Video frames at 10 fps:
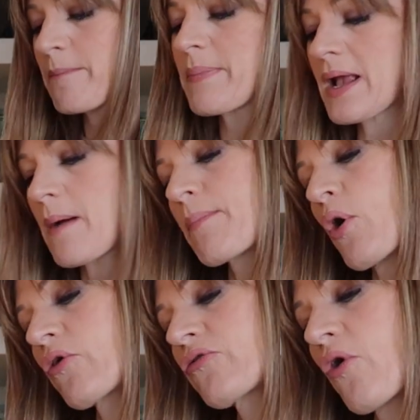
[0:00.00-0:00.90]
Big
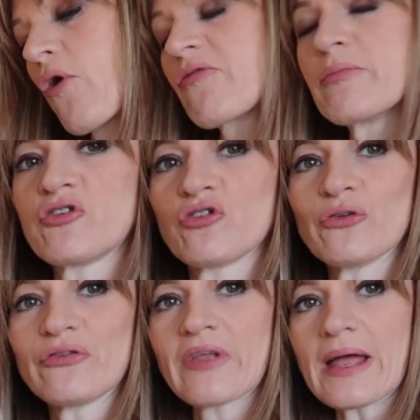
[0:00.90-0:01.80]
box of
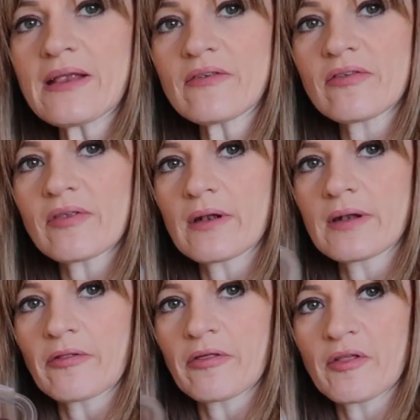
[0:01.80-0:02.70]
medjool dates,
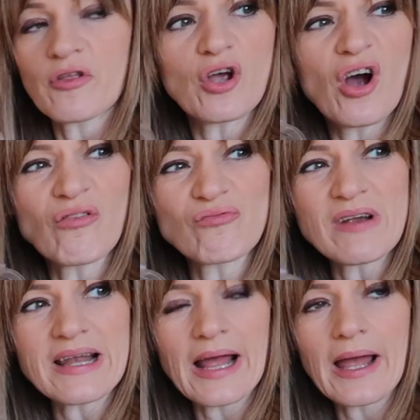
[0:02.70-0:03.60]
another thing that you can't
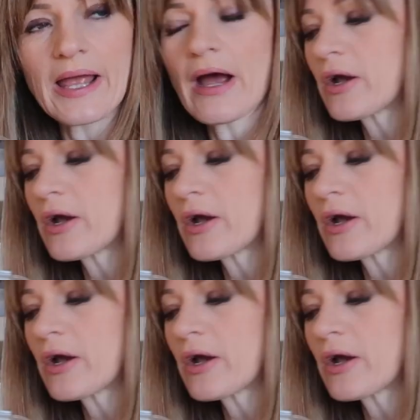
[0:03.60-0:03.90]
really get here.